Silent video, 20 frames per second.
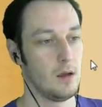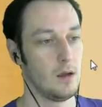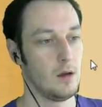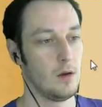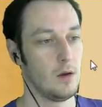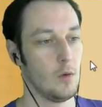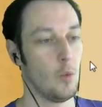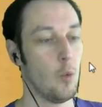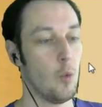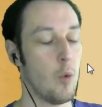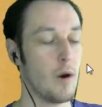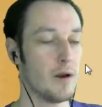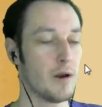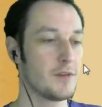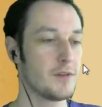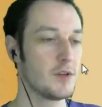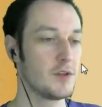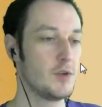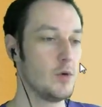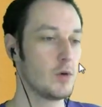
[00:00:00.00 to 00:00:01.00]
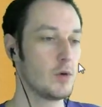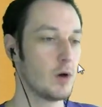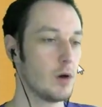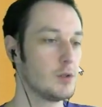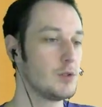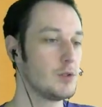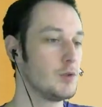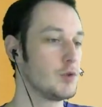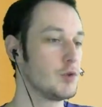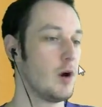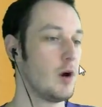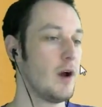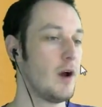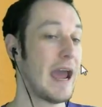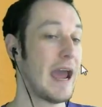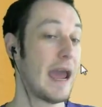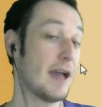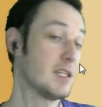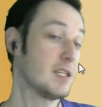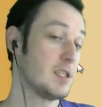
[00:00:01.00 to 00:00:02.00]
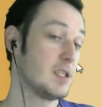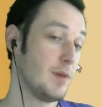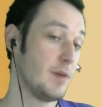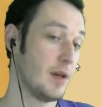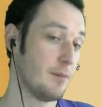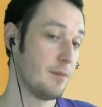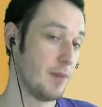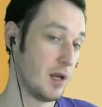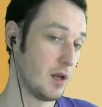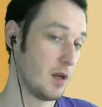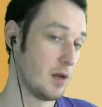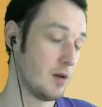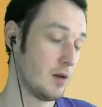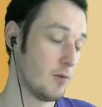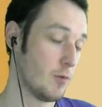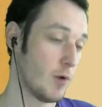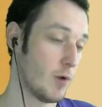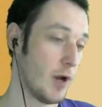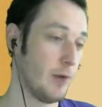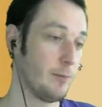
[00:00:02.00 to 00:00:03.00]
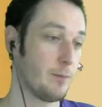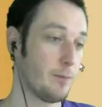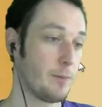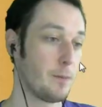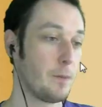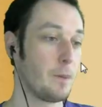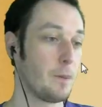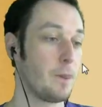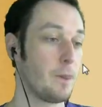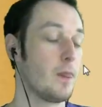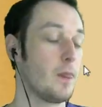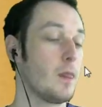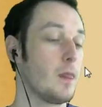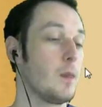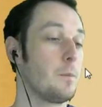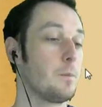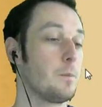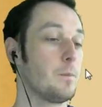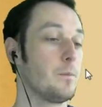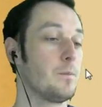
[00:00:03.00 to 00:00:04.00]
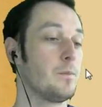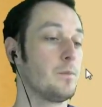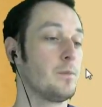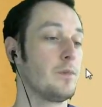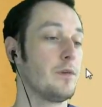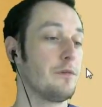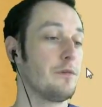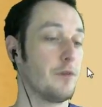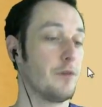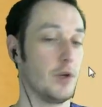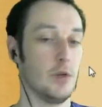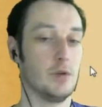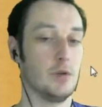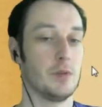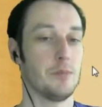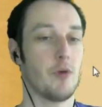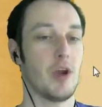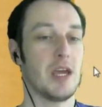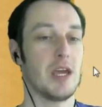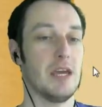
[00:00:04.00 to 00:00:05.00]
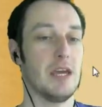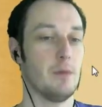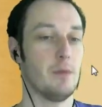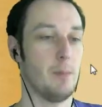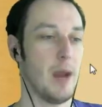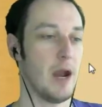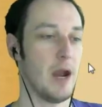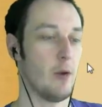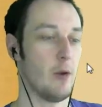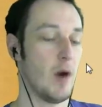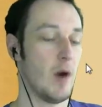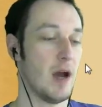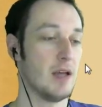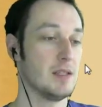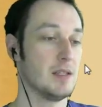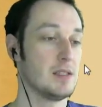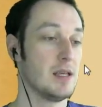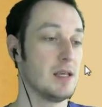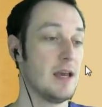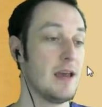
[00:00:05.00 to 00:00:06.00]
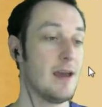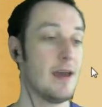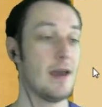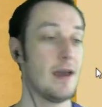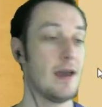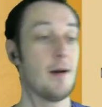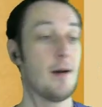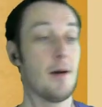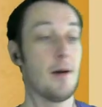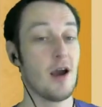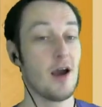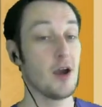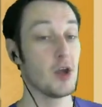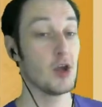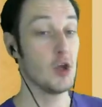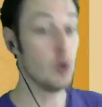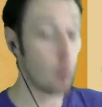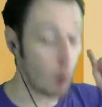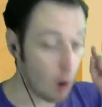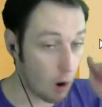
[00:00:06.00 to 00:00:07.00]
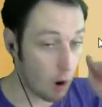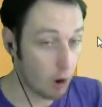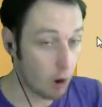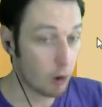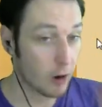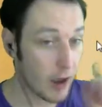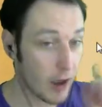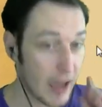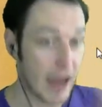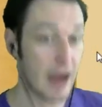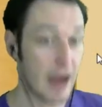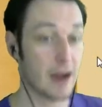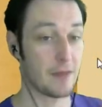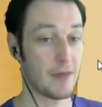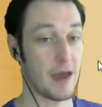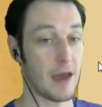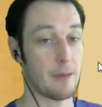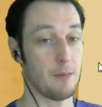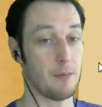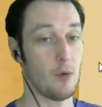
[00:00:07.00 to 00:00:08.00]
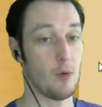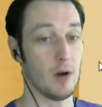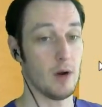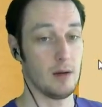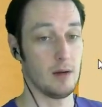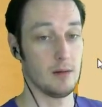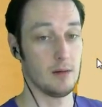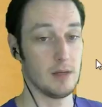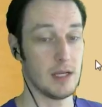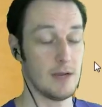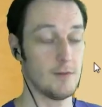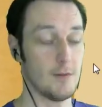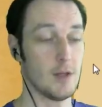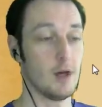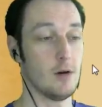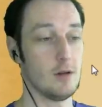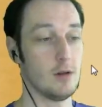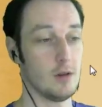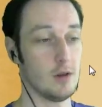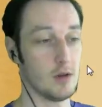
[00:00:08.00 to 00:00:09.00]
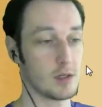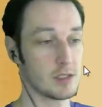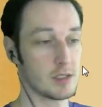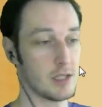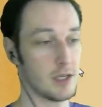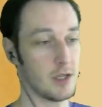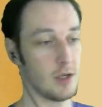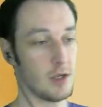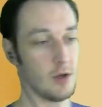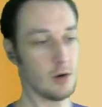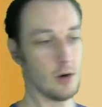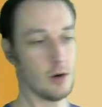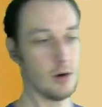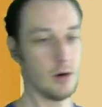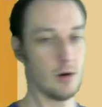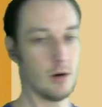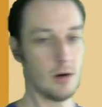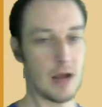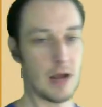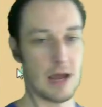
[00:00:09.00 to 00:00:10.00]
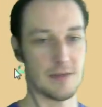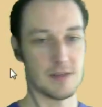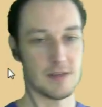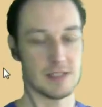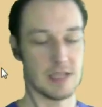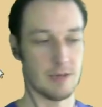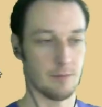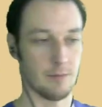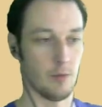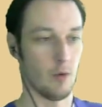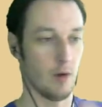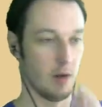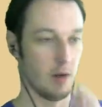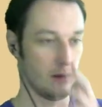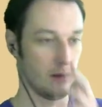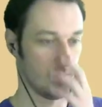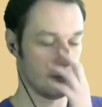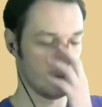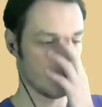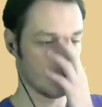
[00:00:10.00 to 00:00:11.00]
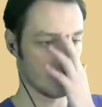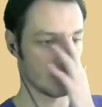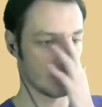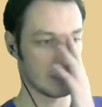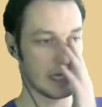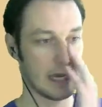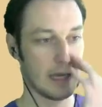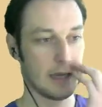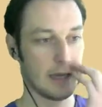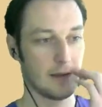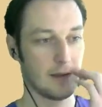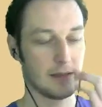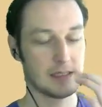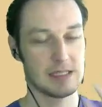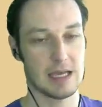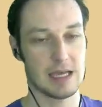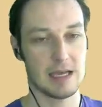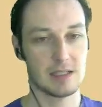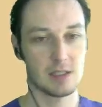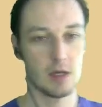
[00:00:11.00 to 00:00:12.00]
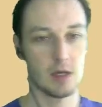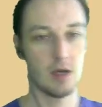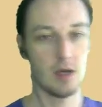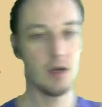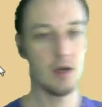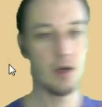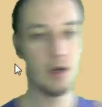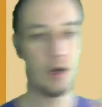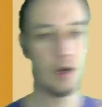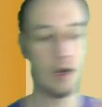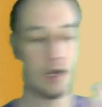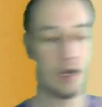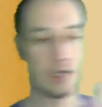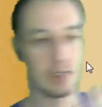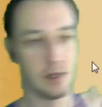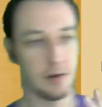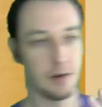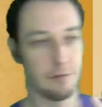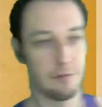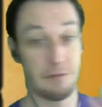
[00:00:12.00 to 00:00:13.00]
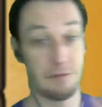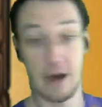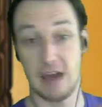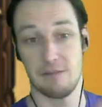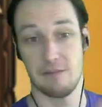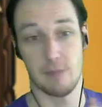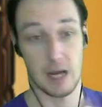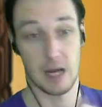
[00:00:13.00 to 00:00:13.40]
one of the 2 cards you draw has to be a minion, right? For you to break even mana-wise. You are ahead at that point, even though it looks like you're at the same point. So say it's a 5 mana